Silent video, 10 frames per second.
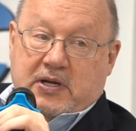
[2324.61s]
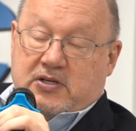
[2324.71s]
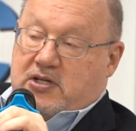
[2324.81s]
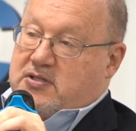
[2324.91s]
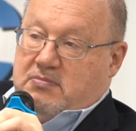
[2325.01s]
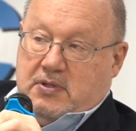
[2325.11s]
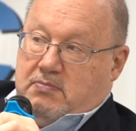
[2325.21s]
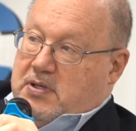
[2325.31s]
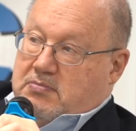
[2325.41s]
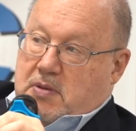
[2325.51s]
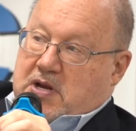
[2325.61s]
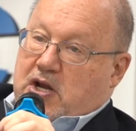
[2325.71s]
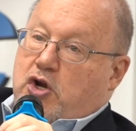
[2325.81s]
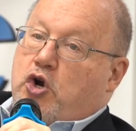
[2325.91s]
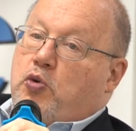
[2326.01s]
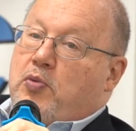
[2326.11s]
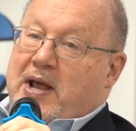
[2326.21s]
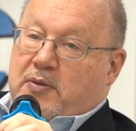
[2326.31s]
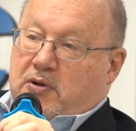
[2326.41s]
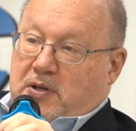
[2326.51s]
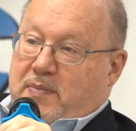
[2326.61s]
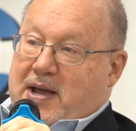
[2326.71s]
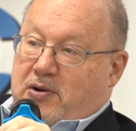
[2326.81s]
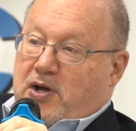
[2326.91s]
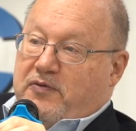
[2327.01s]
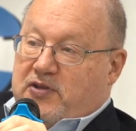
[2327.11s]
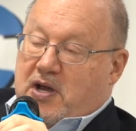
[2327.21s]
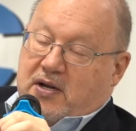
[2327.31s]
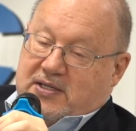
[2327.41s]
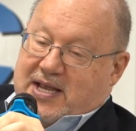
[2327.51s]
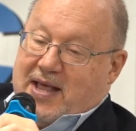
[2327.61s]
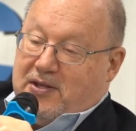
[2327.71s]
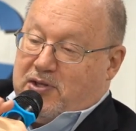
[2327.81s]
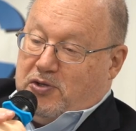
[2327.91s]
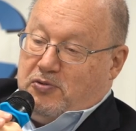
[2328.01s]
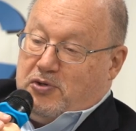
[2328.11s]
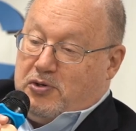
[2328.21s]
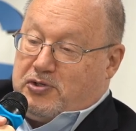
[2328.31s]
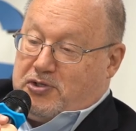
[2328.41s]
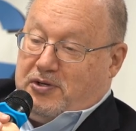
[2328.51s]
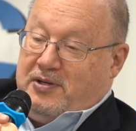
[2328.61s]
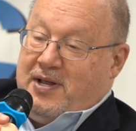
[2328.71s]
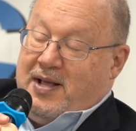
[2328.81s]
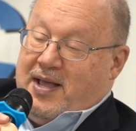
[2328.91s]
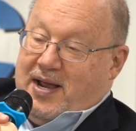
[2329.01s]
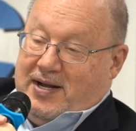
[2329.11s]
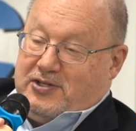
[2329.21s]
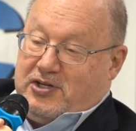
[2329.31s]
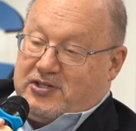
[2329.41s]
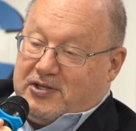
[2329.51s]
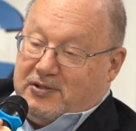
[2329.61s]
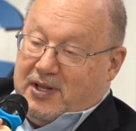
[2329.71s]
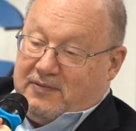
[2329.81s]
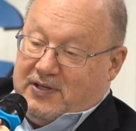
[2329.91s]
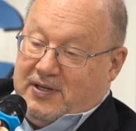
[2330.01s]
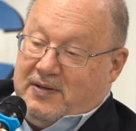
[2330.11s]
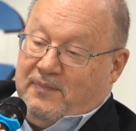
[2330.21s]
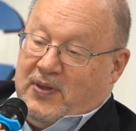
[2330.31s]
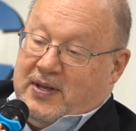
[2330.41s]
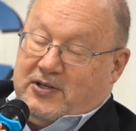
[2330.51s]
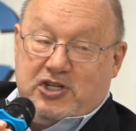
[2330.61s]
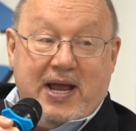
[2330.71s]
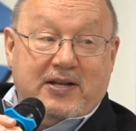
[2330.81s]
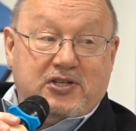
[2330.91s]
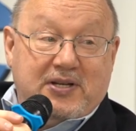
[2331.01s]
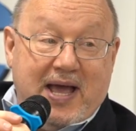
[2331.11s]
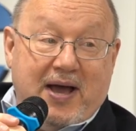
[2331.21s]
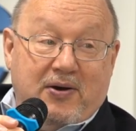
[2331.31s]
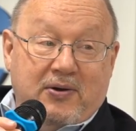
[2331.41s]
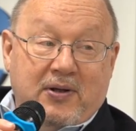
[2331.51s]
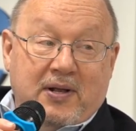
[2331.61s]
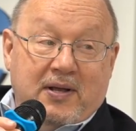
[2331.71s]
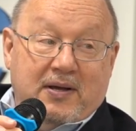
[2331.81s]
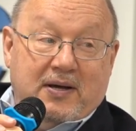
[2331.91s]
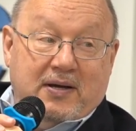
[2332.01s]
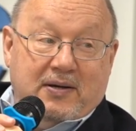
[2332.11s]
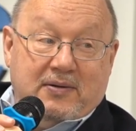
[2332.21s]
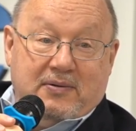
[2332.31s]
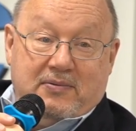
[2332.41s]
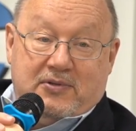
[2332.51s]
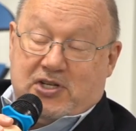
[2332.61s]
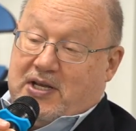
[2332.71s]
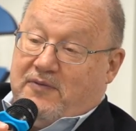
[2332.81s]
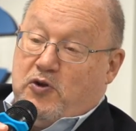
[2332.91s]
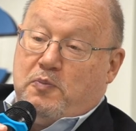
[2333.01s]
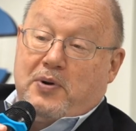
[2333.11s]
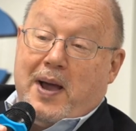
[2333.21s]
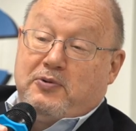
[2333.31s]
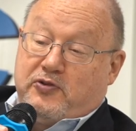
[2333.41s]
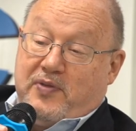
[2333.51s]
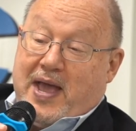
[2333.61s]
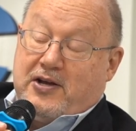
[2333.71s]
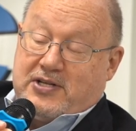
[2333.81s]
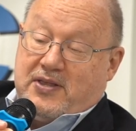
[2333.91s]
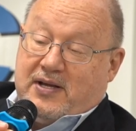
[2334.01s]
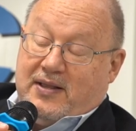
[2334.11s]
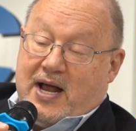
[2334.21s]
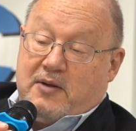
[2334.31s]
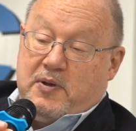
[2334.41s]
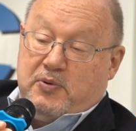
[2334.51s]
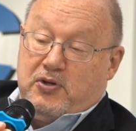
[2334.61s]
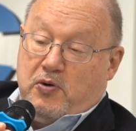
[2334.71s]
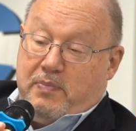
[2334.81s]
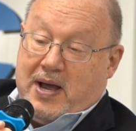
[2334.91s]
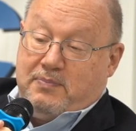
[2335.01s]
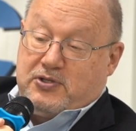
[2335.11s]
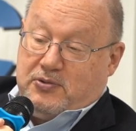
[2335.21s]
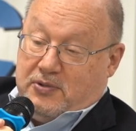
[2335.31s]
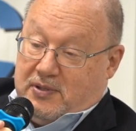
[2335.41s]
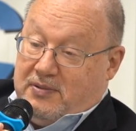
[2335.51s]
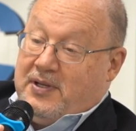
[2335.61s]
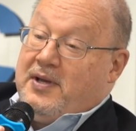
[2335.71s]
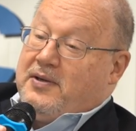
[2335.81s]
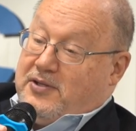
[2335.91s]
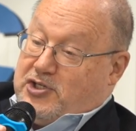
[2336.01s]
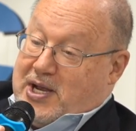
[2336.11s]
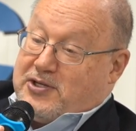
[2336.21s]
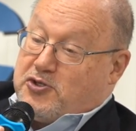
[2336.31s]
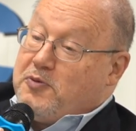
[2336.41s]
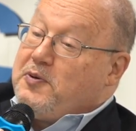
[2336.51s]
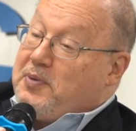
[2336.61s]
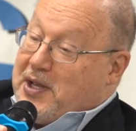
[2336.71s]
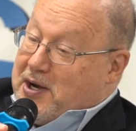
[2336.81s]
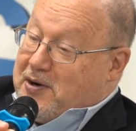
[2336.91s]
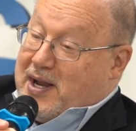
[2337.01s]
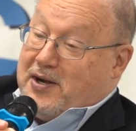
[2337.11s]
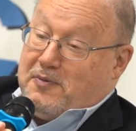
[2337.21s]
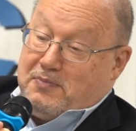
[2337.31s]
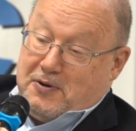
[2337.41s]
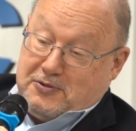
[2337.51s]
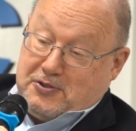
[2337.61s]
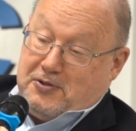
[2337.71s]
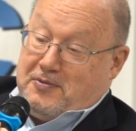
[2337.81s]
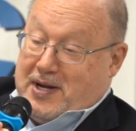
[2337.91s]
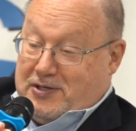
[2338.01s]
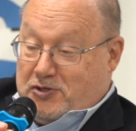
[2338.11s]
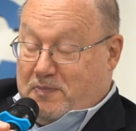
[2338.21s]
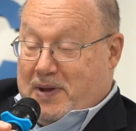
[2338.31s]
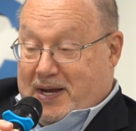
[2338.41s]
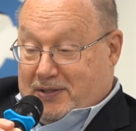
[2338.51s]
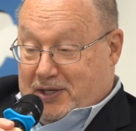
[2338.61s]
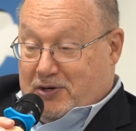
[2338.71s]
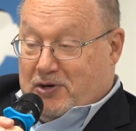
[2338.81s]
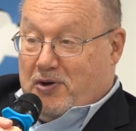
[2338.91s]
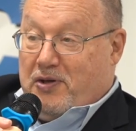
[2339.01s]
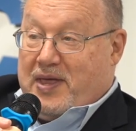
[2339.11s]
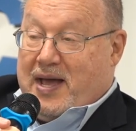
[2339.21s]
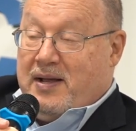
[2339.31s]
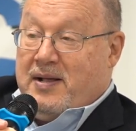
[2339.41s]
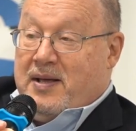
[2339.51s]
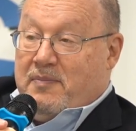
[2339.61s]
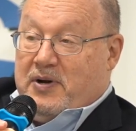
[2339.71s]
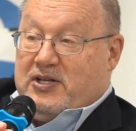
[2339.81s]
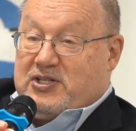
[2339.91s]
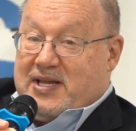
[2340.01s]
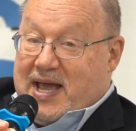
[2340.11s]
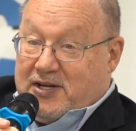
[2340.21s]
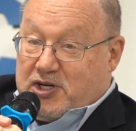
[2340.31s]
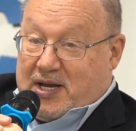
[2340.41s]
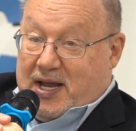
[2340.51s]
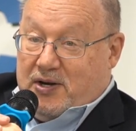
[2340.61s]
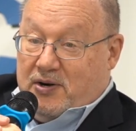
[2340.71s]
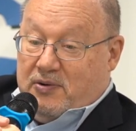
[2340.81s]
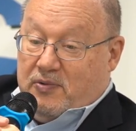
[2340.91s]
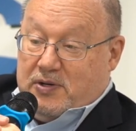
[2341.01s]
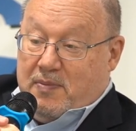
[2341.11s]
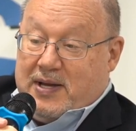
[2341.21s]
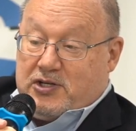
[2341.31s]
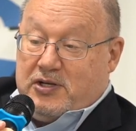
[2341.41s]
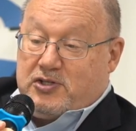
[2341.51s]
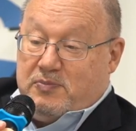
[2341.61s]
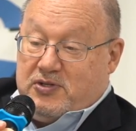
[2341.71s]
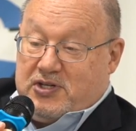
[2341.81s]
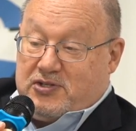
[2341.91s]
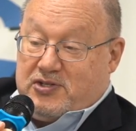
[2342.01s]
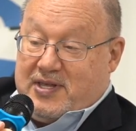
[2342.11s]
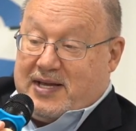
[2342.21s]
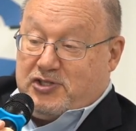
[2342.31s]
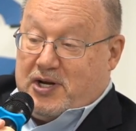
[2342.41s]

Just an incredible amount of young talent that you nurtured, and it's just a lovely chance now to give you props for that, because I think a lot of people know Bob Stewart, the jazz tuba player and composer, arranger, band leader, and all that. But as an educator, when you mention it to musicians of that